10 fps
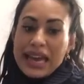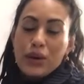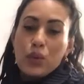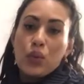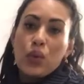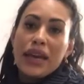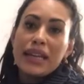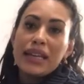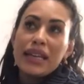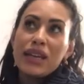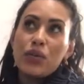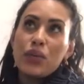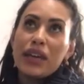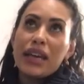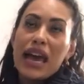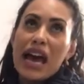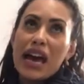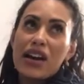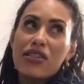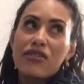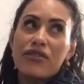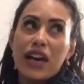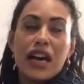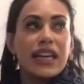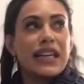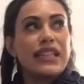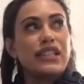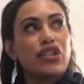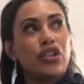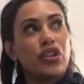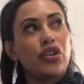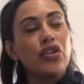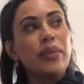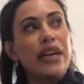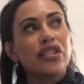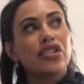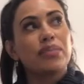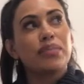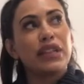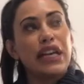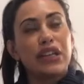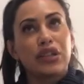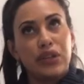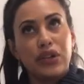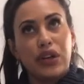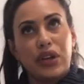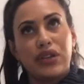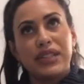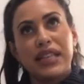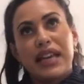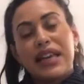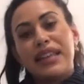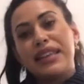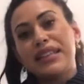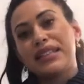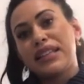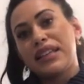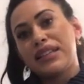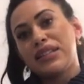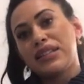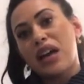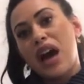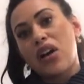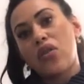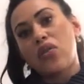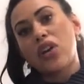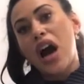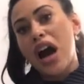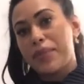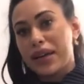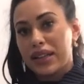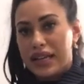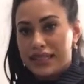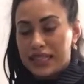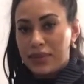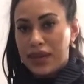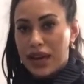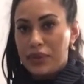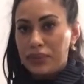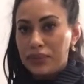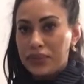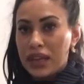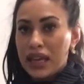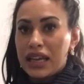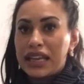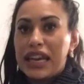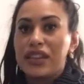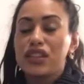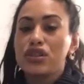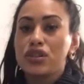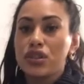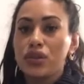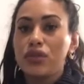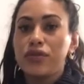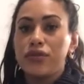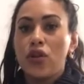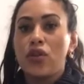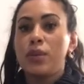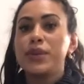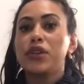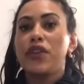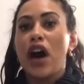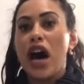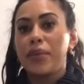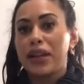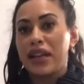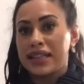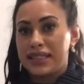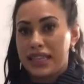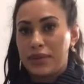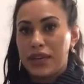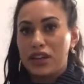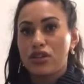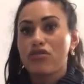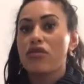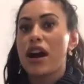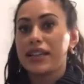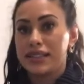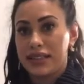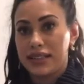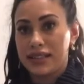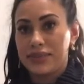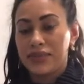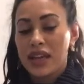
When we have, I guess, too much blood glucose, this is called hyperglycemia. Now, there's two forms of hyperglycemic crisis.